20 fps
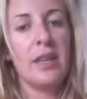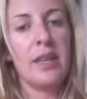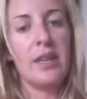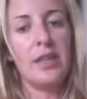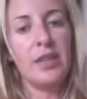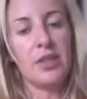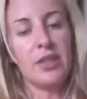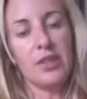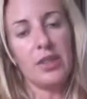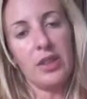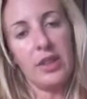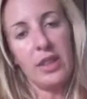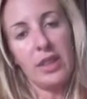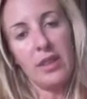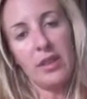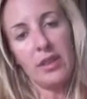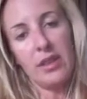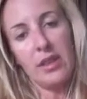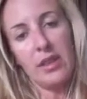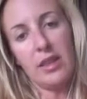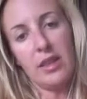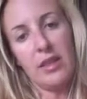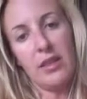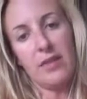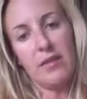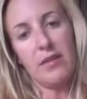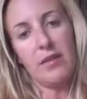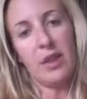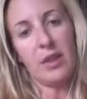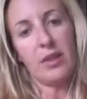Additionally, the
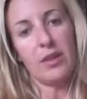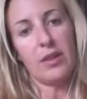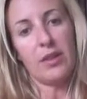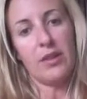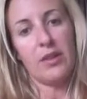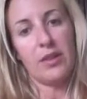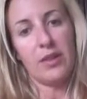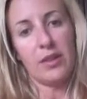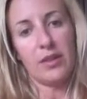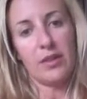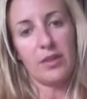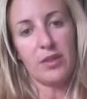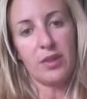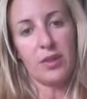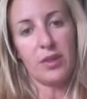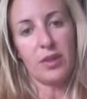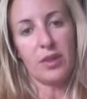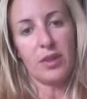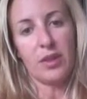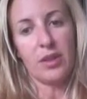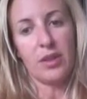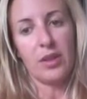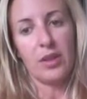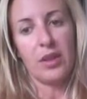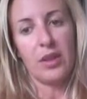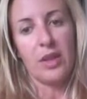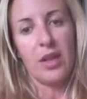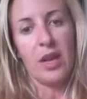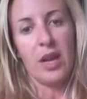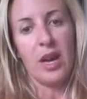Veterans Thrift Store
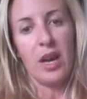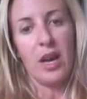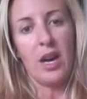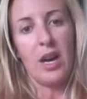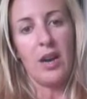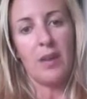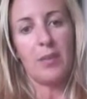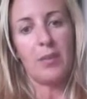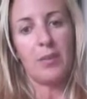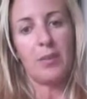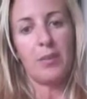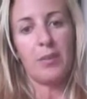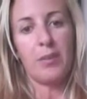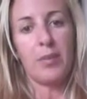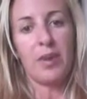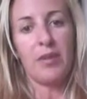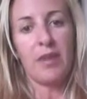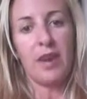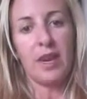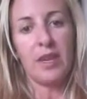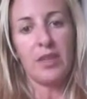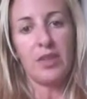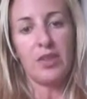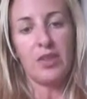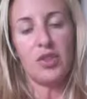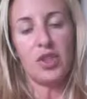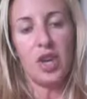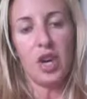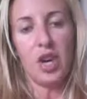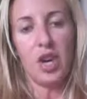provides
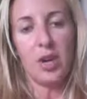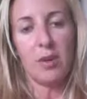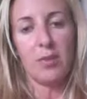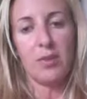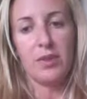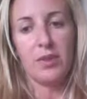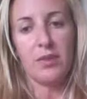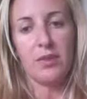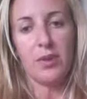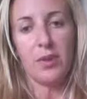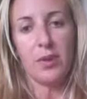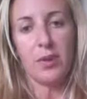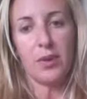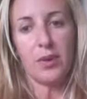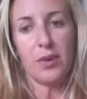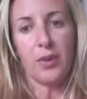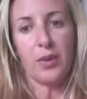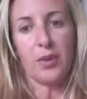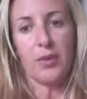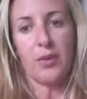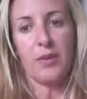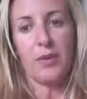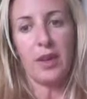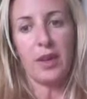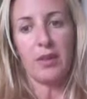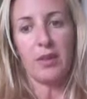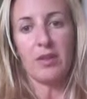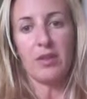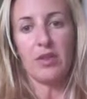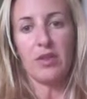jobs for
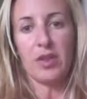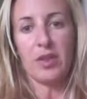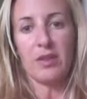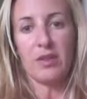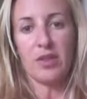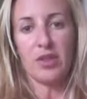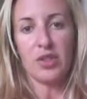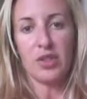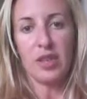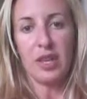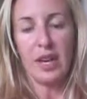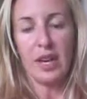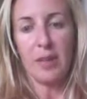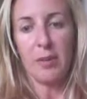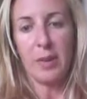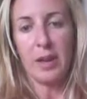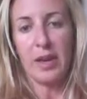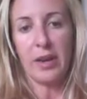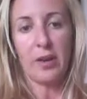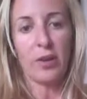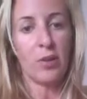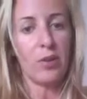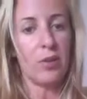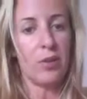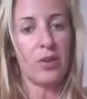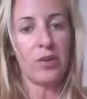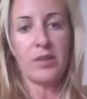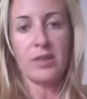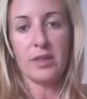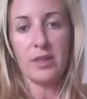veterans transitioning out of the manor
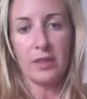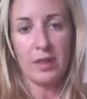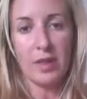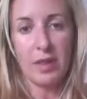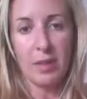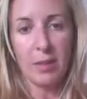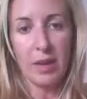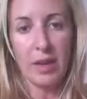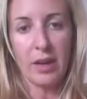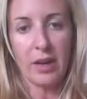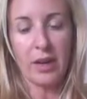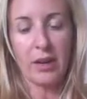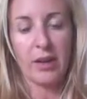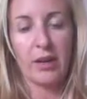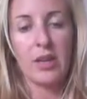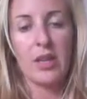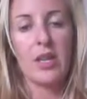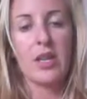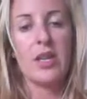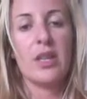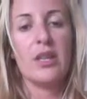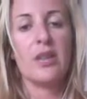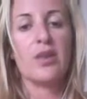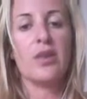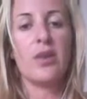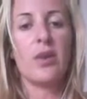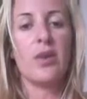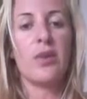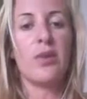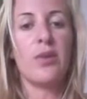or still in the manor.
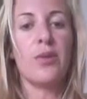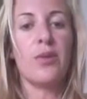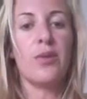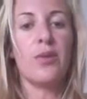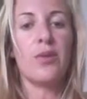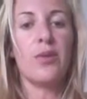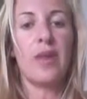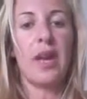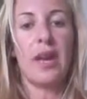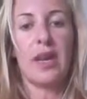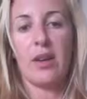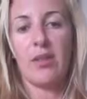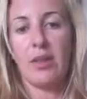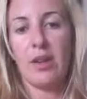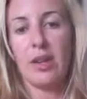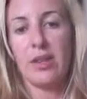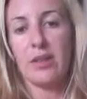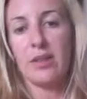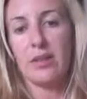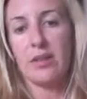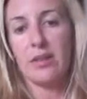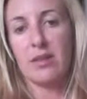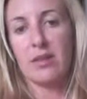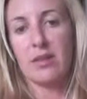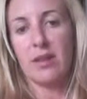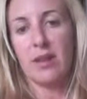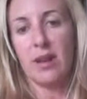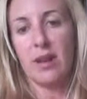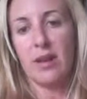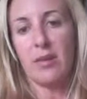So that
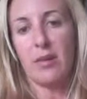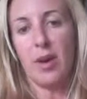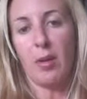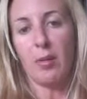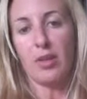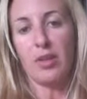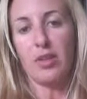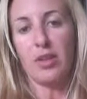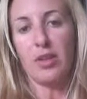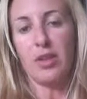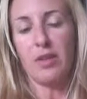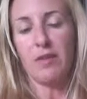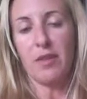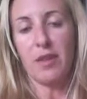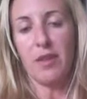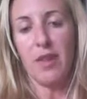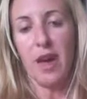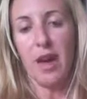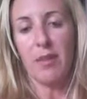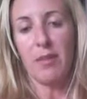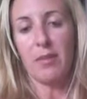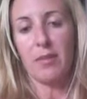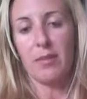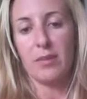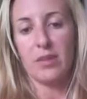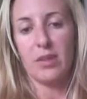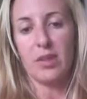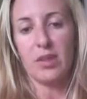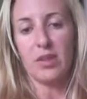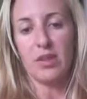creates opportunity for them
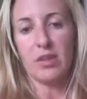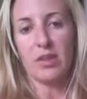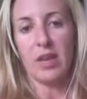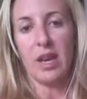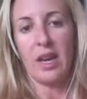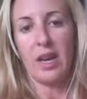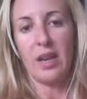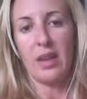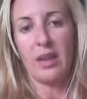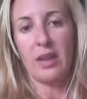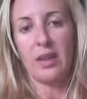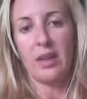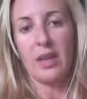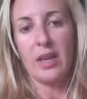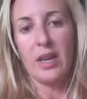to just kind of